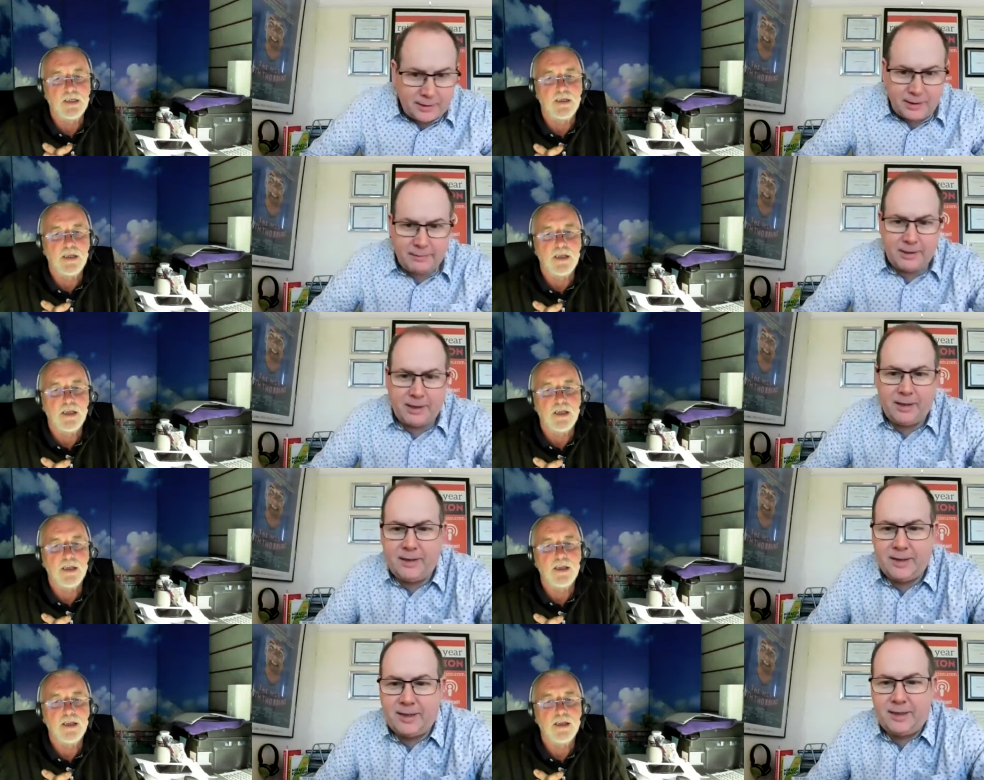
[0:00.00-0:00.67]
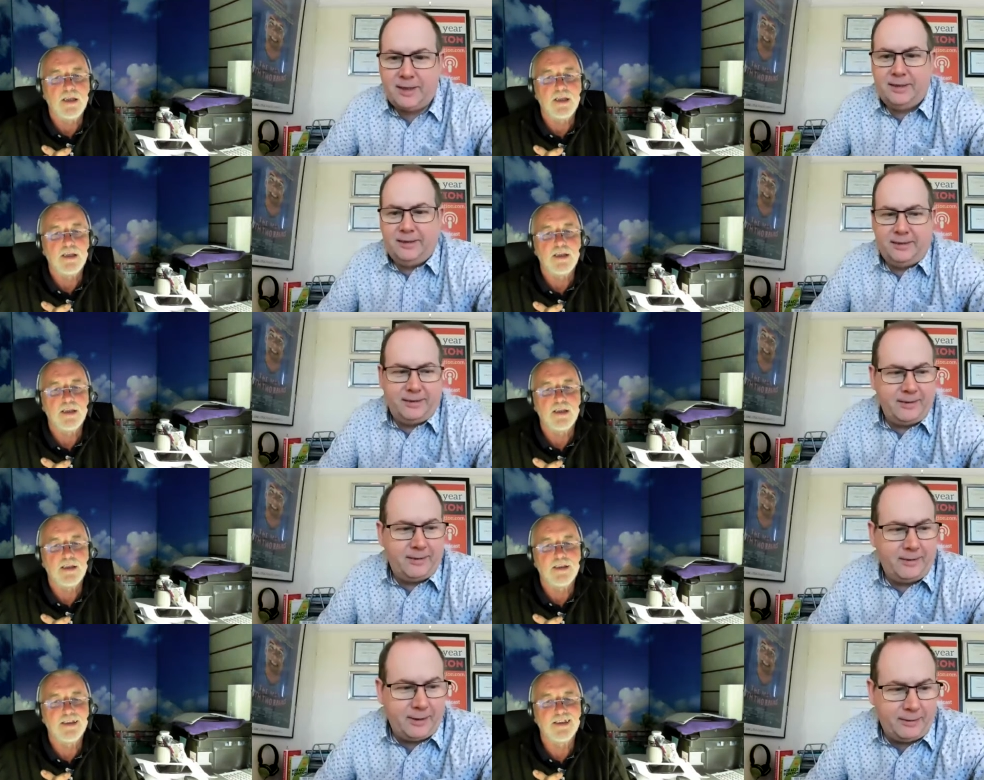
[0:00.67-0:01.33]
Speaker 1: There we go. How's that?
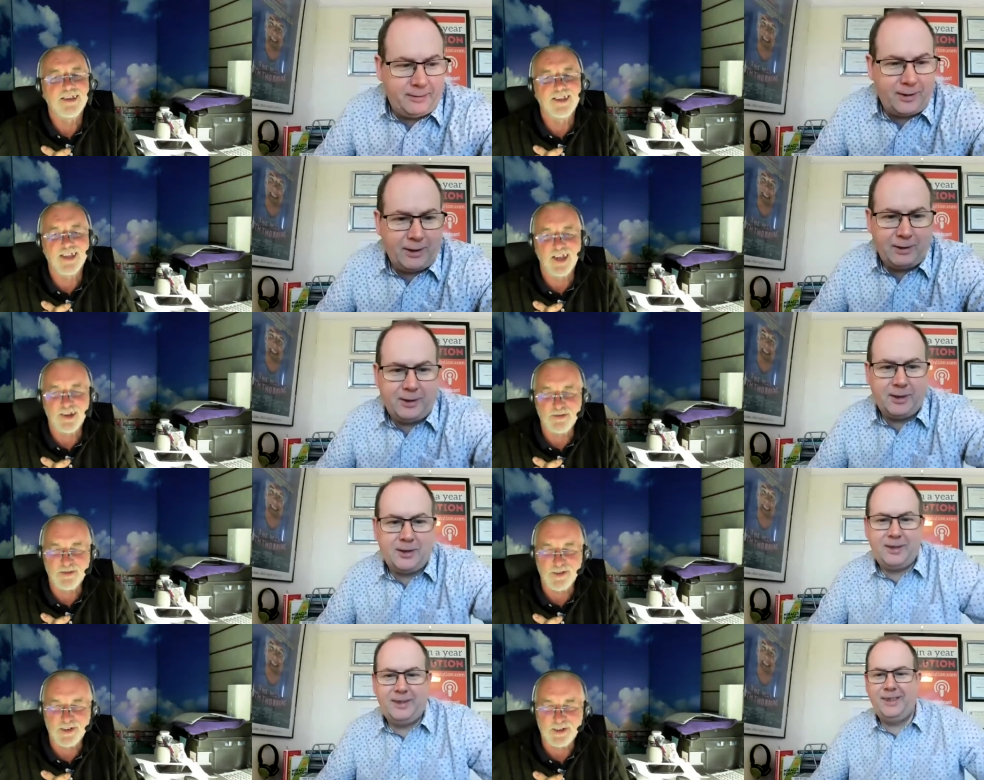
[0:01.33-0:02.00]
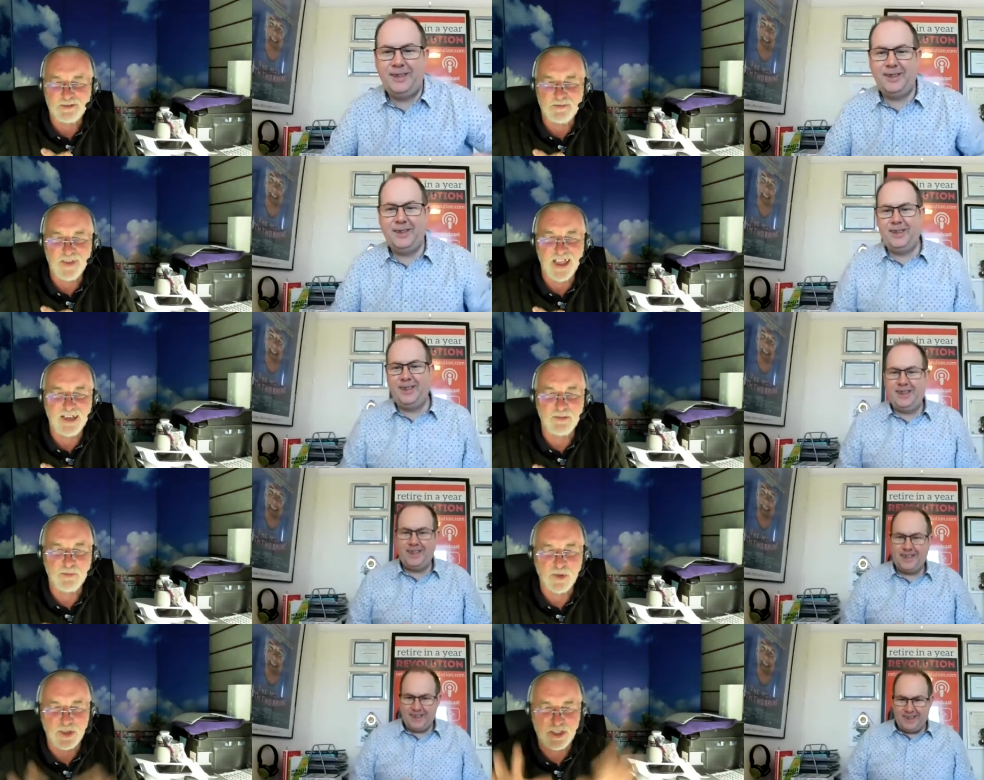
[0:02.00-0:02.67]
For go for it. They
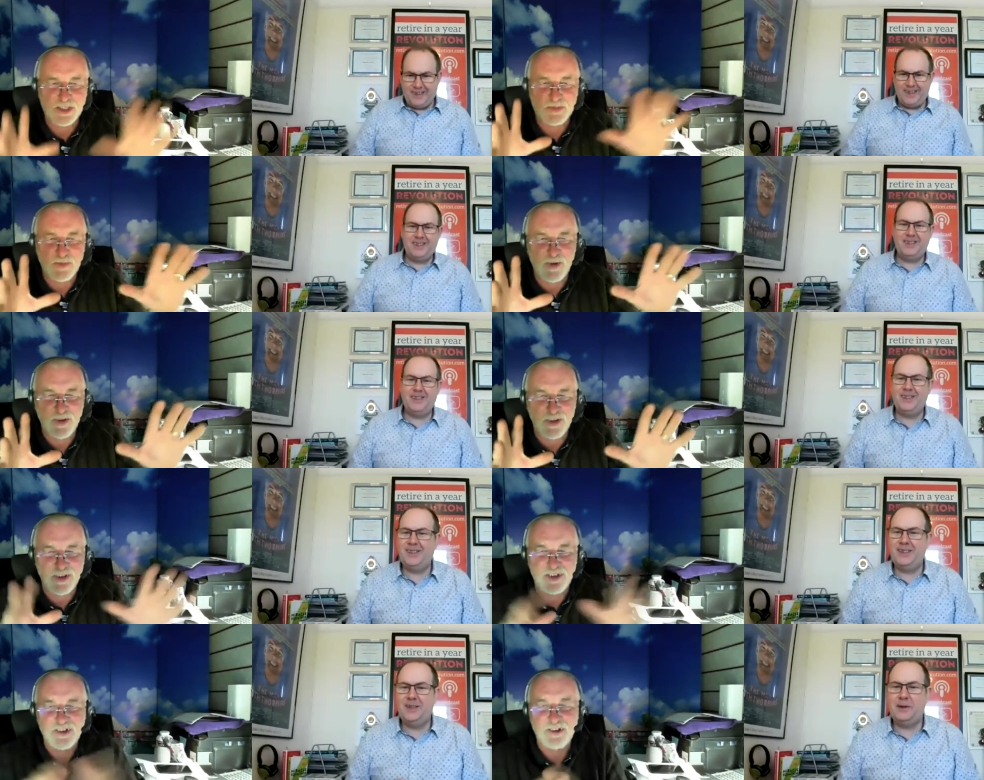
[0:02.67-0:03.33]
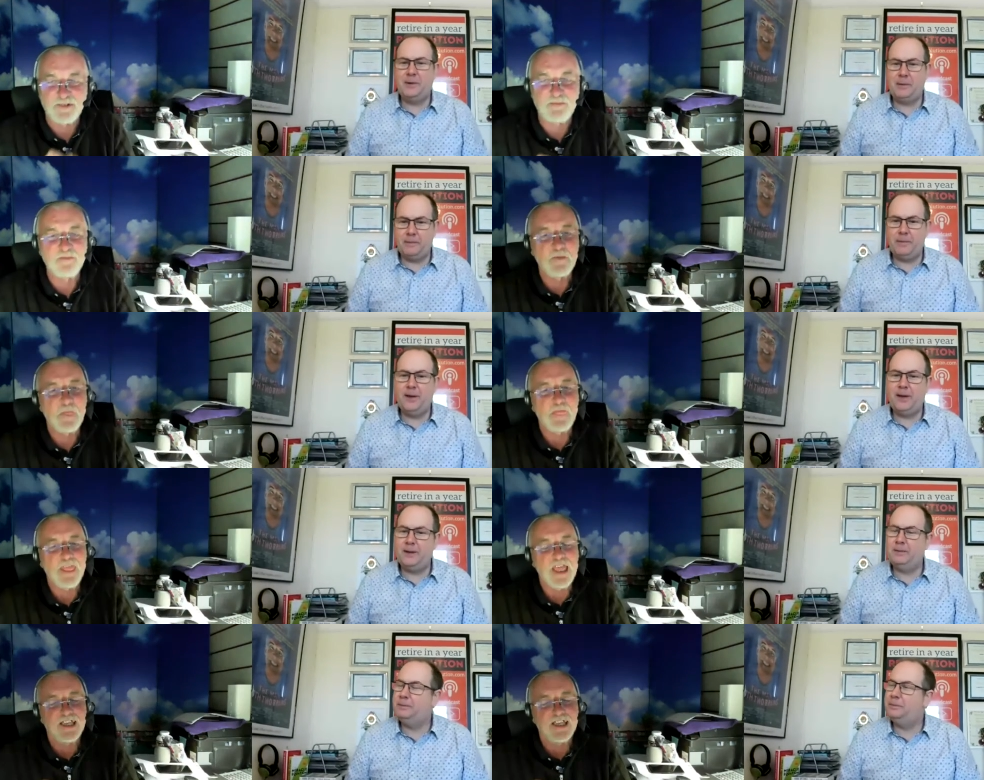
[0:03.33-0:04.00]
put the spotlight on.
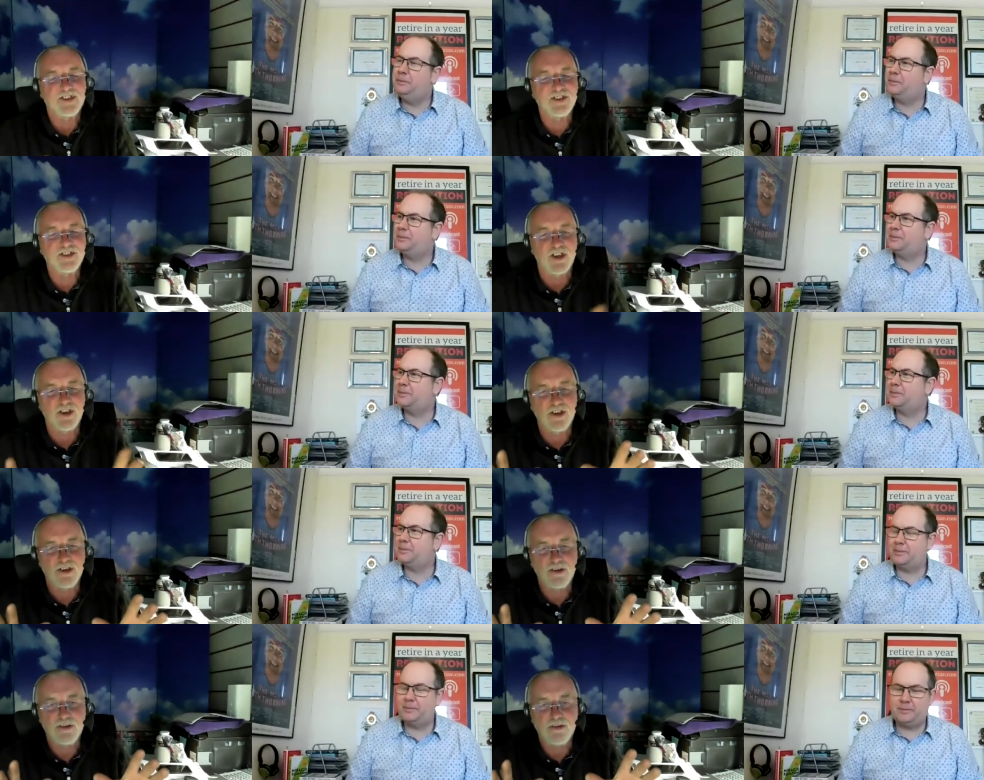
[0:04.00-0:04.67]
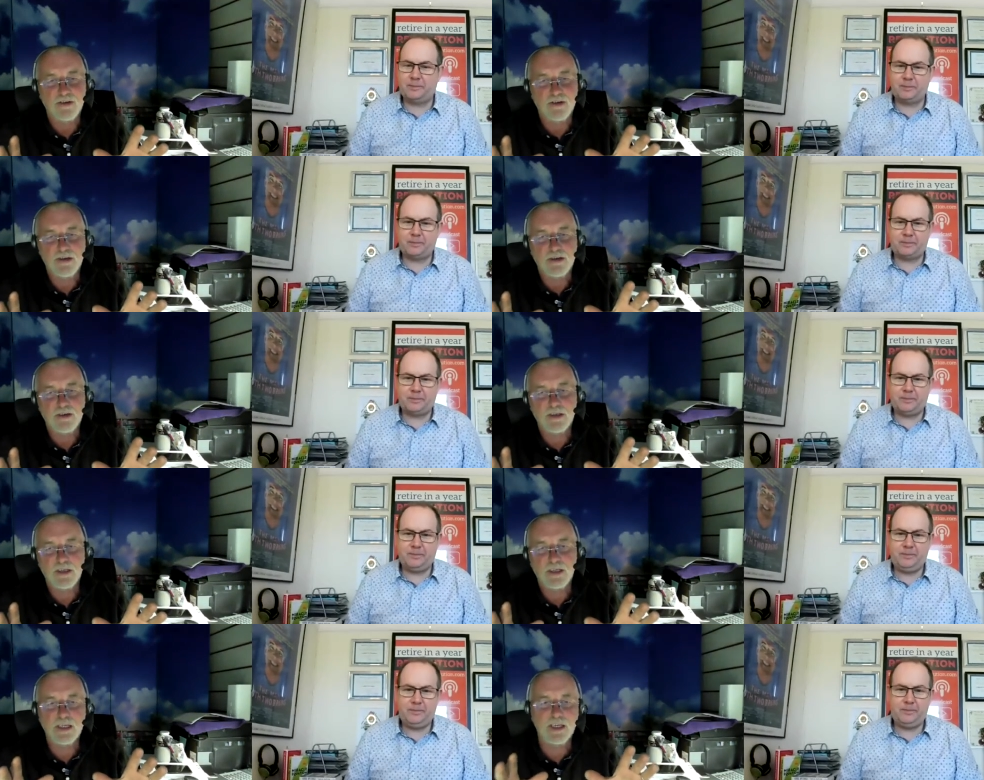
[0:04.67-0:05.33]
So,
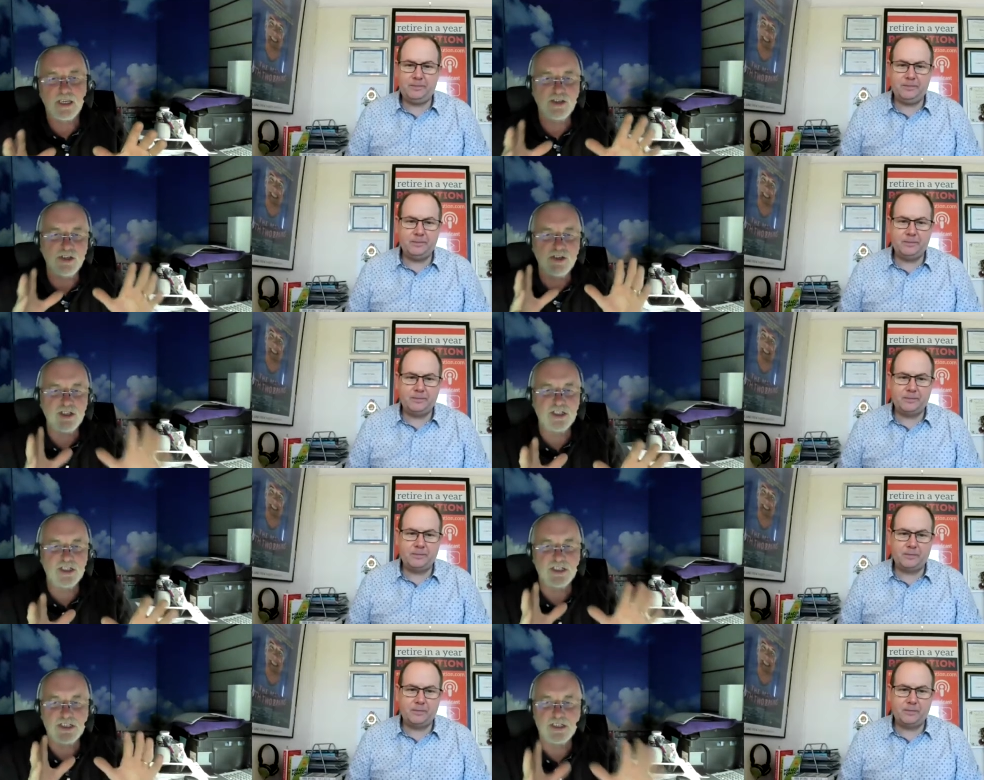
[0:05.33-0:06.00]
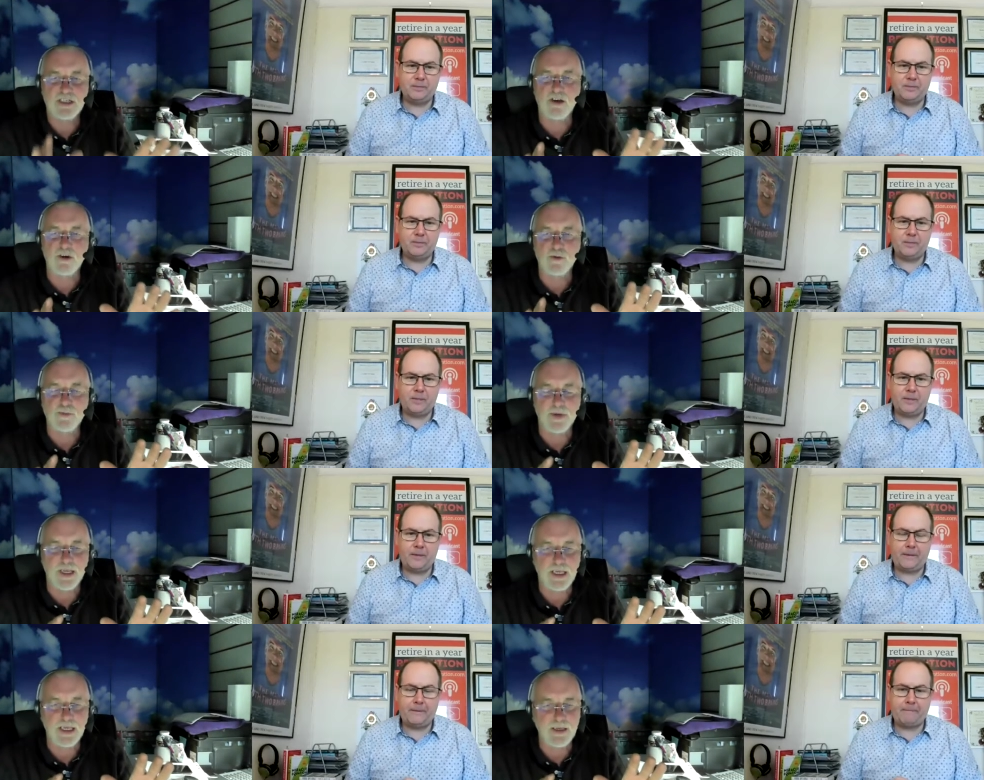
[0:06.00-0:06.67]
can you just tell
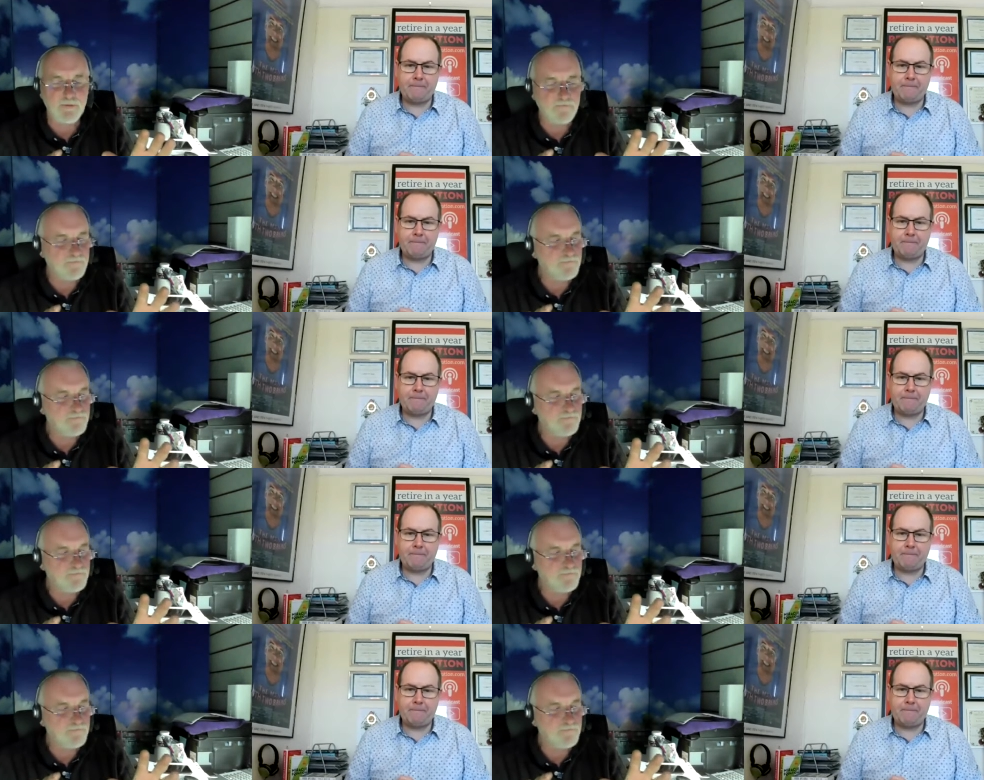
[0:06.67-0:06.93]
me